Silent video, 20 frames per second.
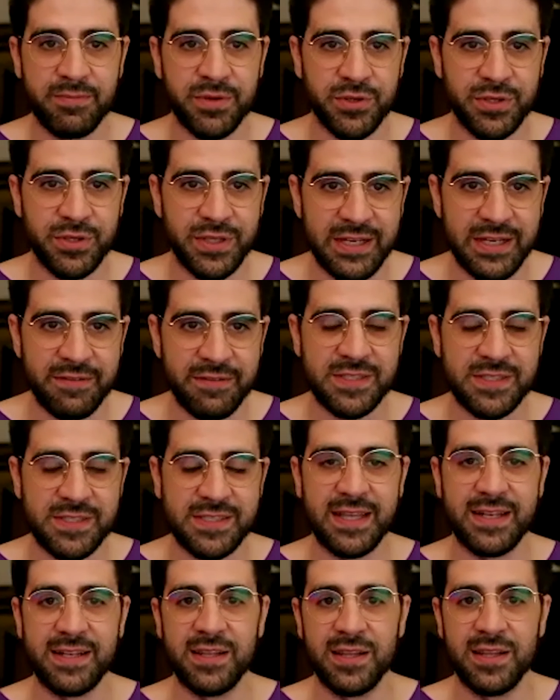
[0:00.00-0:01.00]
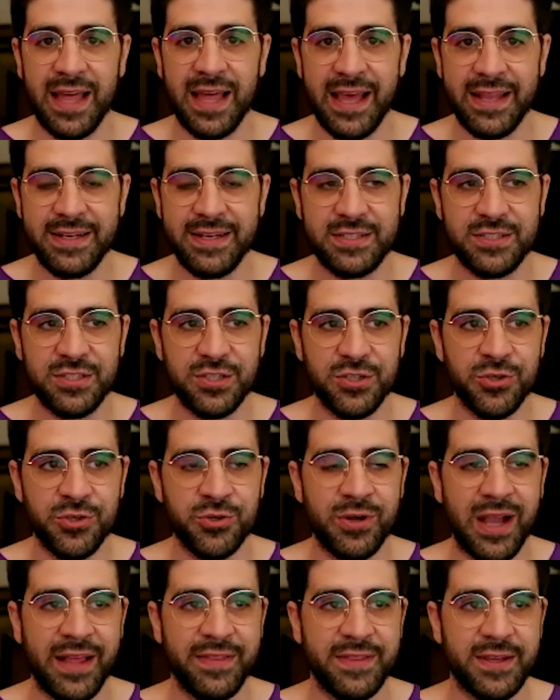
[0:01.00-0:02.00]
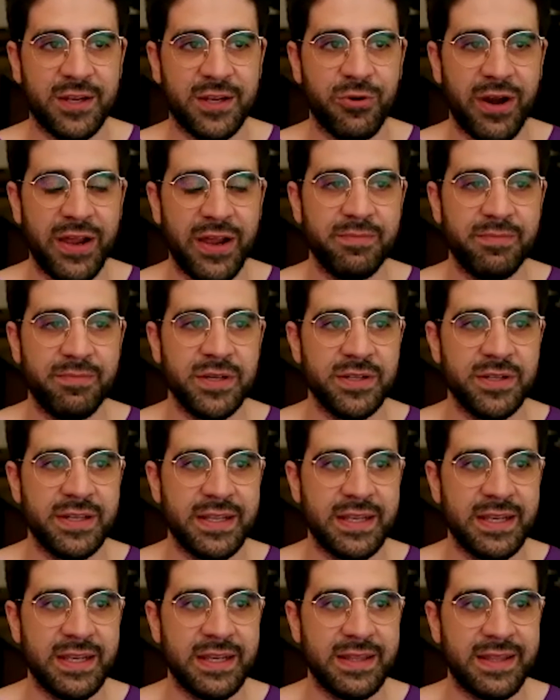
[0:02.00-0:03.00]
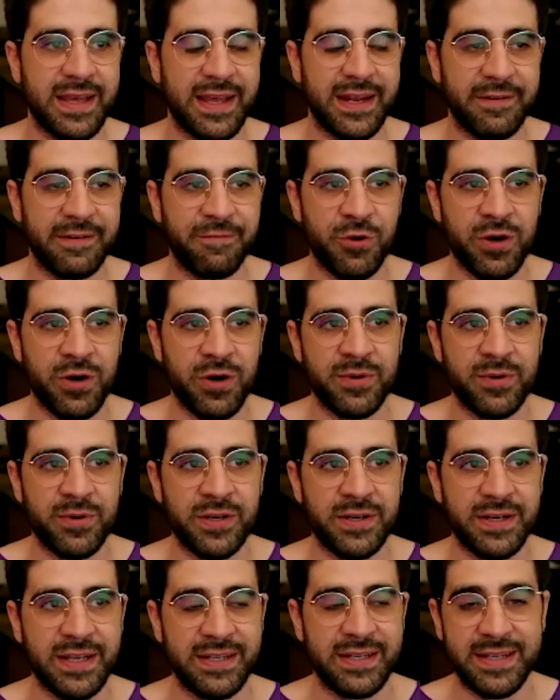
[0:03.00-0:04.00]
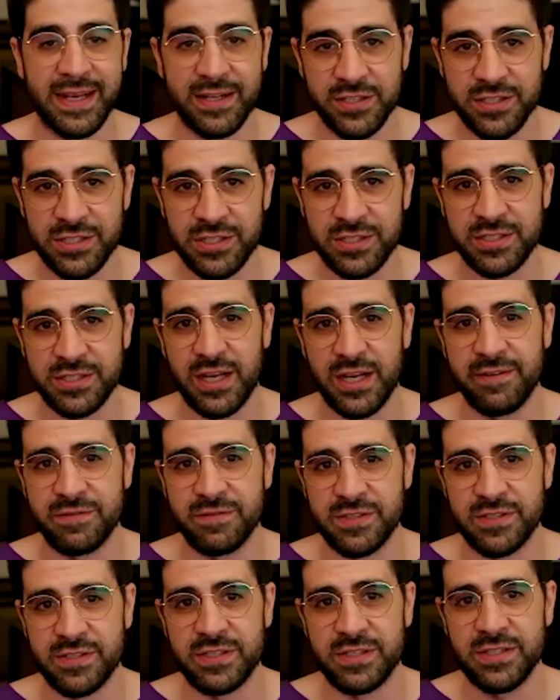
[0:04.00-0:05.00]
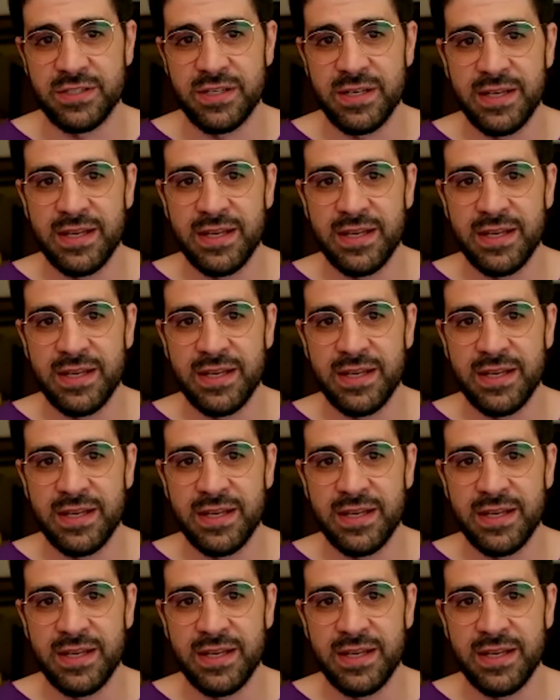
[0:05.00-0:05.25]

beliefs that led to and the credibility that a former intelligence officer